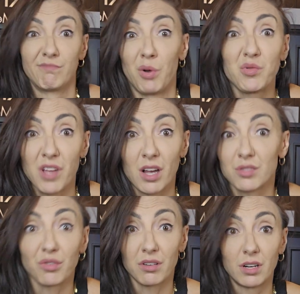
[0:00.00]
Botox
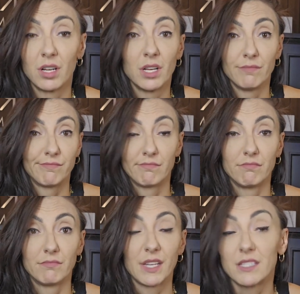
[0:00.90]
or
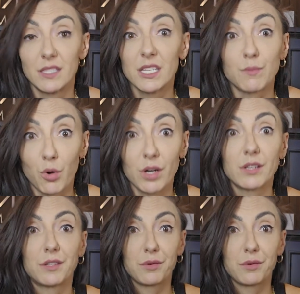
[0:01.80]
Dysport.